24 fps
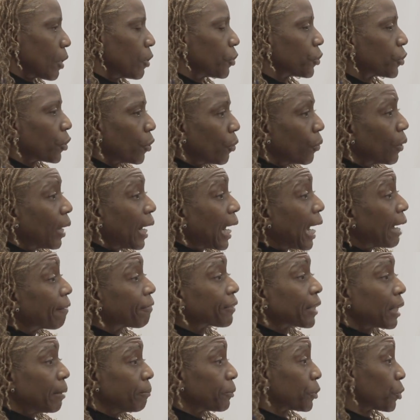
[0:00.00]
So
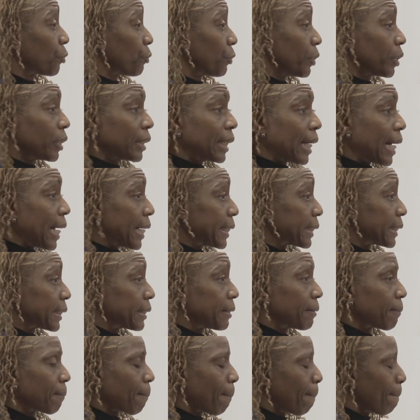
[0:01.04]
I've come to
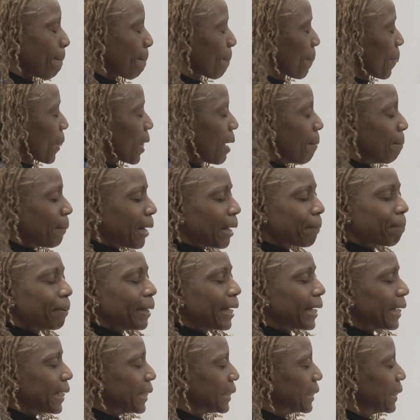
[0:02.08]
realize my
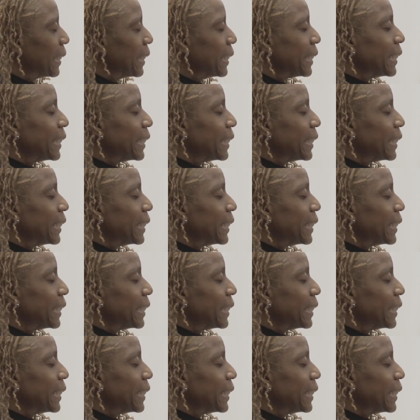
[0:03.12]
pain